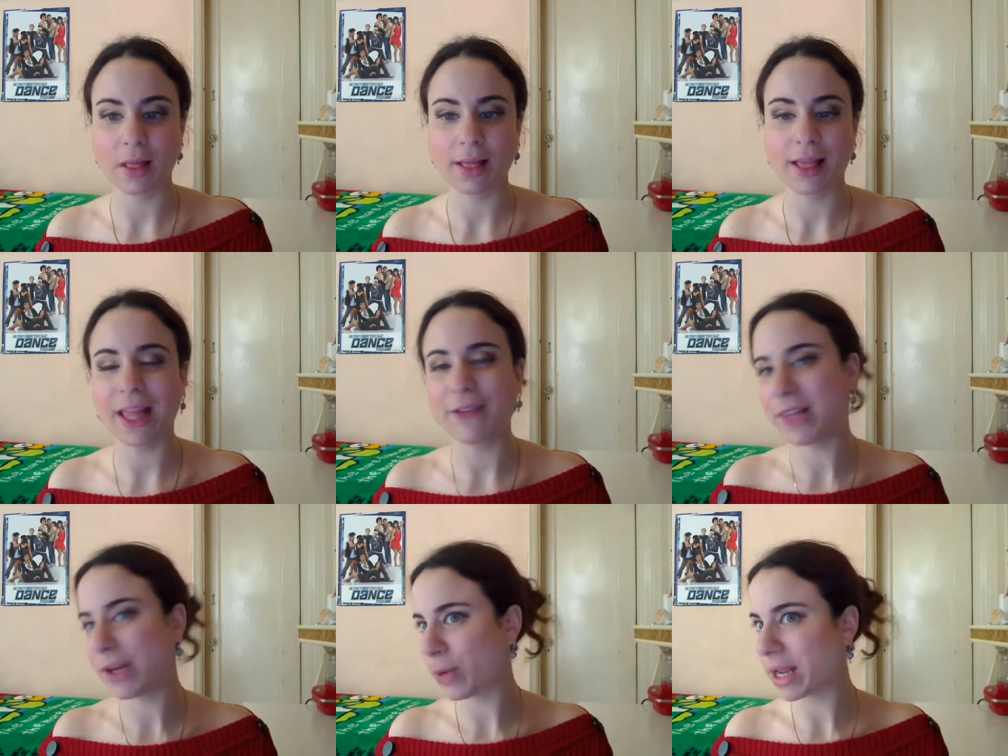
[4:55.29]

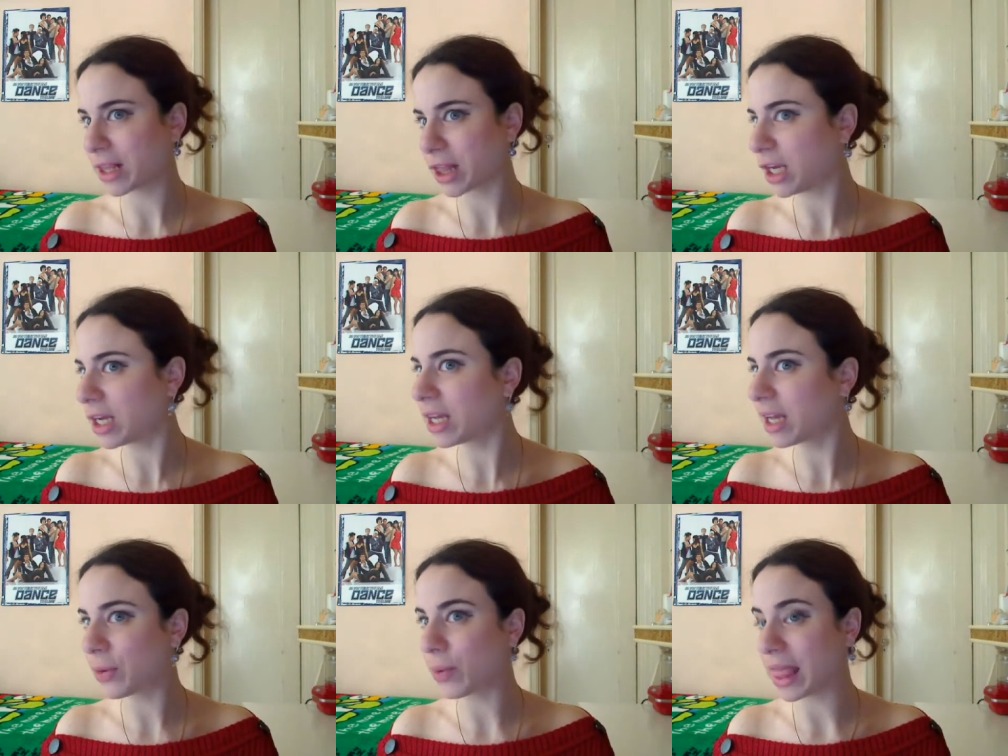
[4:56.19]
lovely winged look
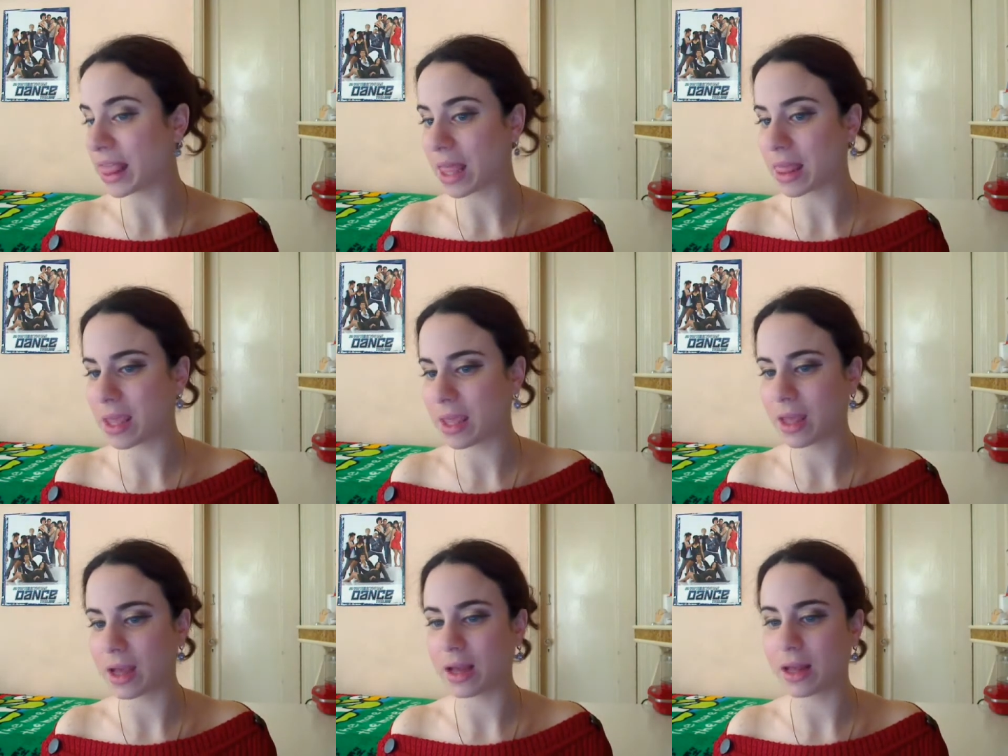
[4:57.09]
with
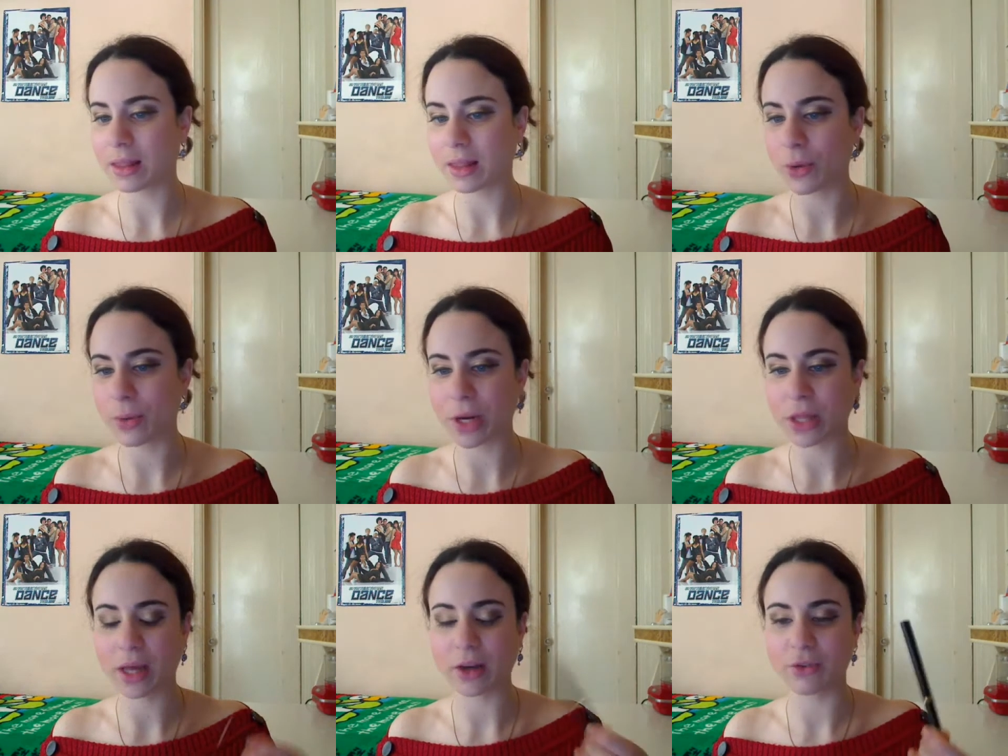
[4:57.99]
the liquid
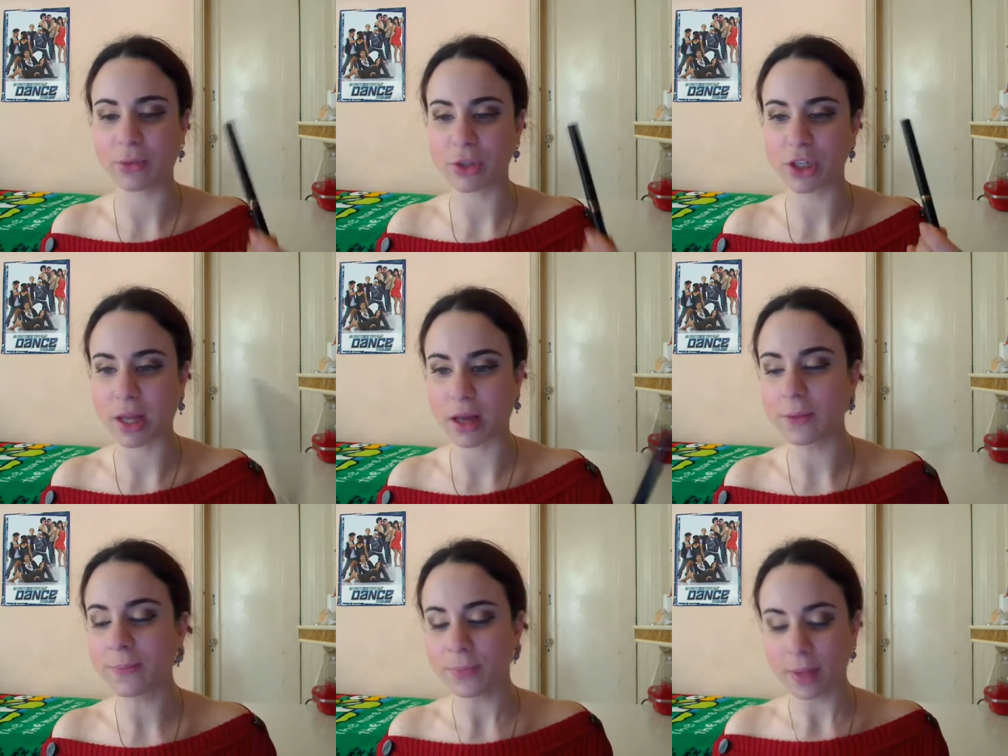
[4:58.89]
brown liner from Chanel.